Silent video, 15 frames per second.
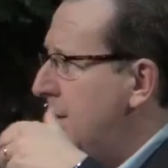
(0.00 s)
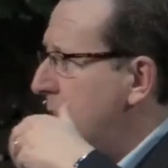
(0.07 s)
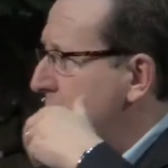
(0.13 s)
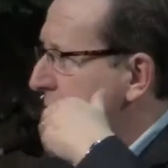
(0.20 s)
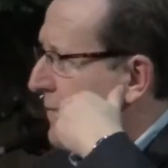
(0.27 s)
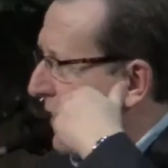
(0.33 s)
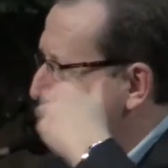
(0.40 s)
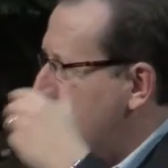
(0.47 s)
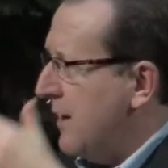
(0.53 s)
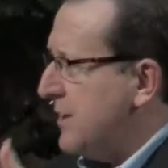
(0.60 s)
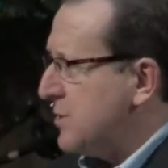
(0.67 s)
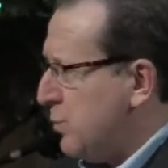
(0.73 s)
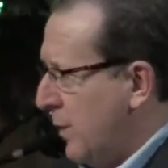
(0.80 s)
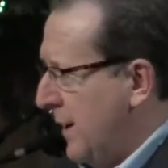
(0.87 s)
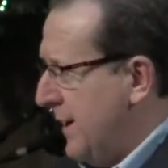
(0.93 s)
those
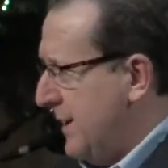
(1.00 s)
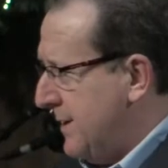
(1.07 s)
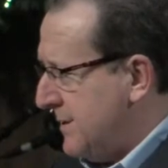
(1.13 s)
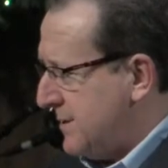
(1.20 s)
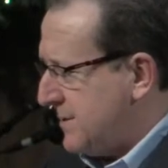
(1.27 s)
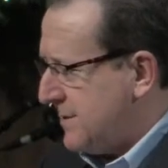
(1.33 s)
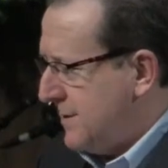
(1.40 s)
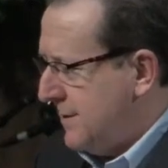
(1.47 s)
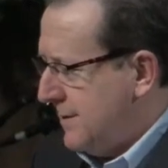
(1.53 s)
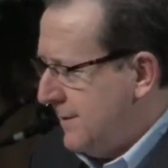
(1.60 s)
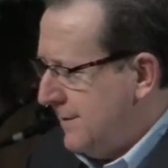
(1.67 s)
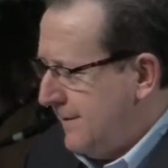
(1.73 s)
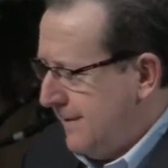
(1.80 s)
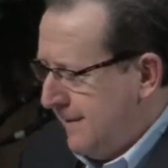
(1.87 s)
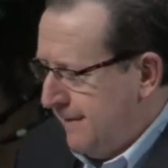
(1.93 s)
various ways.
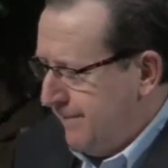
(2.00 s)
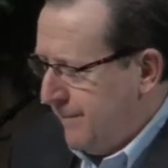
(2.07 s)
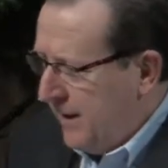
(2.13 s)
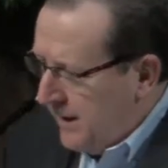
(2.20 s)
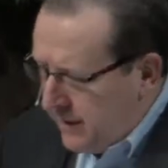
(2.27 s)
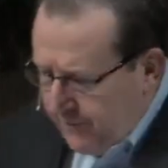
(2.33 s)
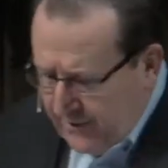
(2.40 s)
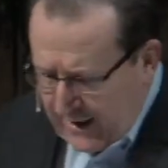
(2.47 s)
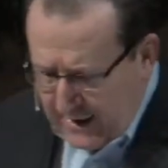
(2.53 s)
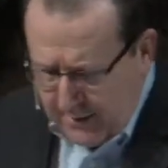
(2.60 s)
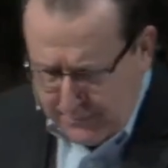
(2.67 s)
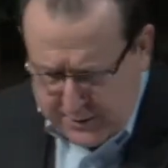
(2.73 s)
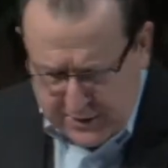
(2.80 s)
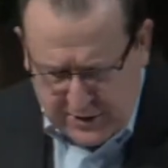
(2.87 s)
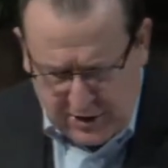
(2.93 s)
He
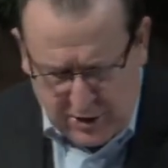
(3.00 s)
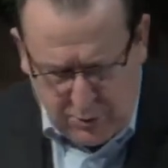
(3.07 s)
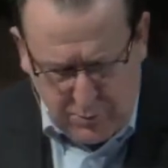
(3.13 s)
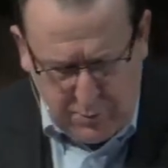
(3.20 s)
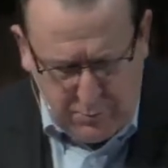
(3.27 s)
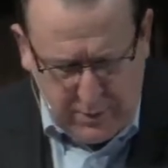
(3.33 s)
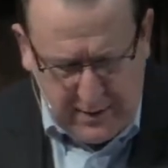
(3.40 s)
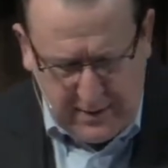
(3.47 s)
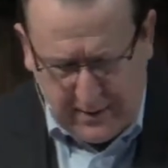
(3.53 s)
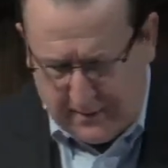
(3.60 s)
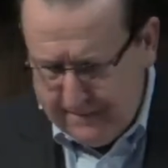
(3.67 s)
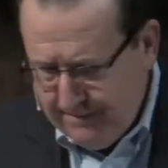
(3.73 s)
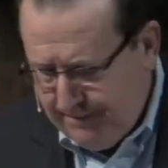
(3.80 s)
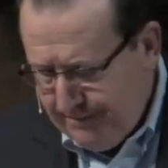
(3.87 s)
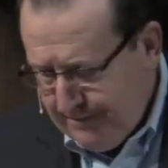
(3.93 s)
developed as a human
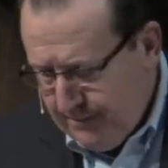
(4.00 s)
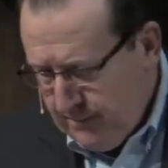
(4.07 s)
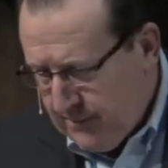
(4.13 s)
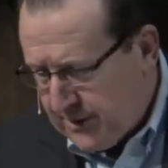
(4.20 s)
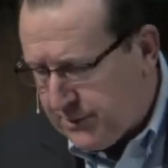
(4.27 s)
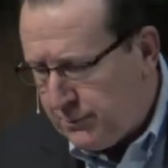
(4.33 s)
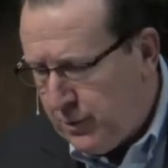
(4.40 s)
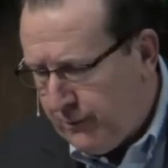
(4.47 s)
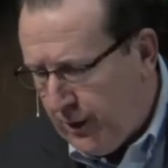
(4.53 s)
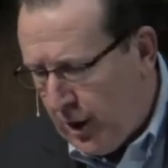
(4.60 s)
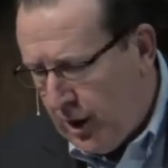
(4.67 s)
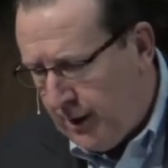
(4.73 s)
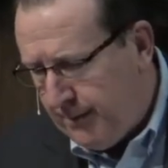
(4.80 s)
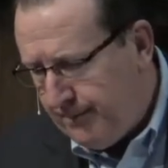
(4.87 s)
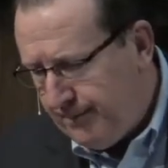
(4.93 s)
being. Let's move
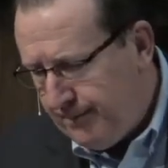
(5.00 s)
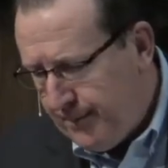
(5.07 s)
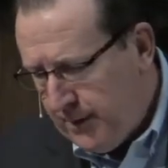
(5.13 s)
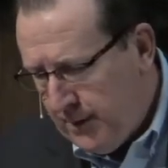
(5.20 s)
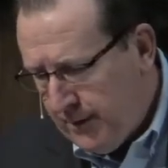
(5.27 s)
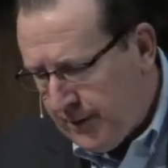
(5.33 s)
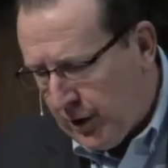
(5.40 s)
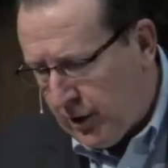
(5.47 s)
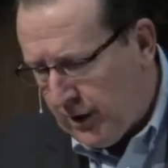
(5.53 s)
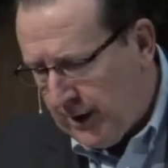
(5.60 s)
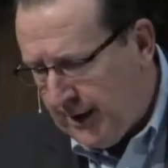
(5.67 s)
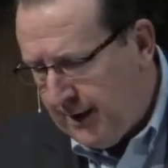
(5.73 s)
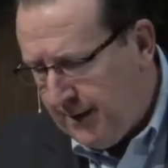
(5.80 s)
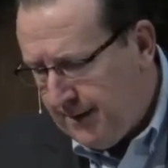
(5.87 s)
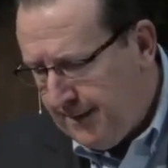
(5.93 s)
on.
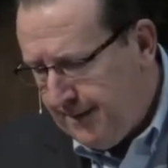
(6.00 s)
Thirdly,